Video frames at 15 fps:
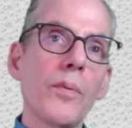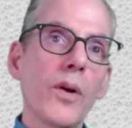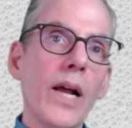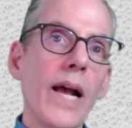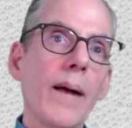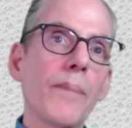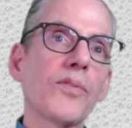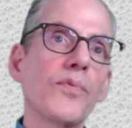
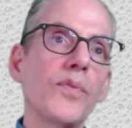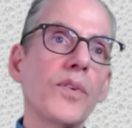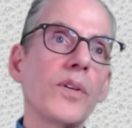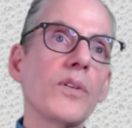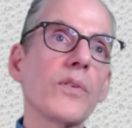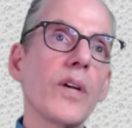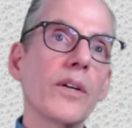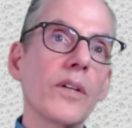perhaps
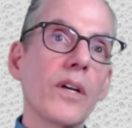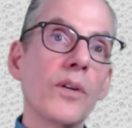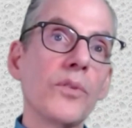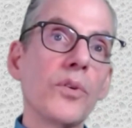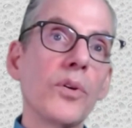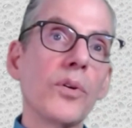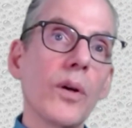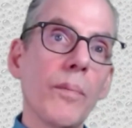figuring out
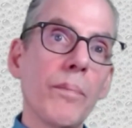other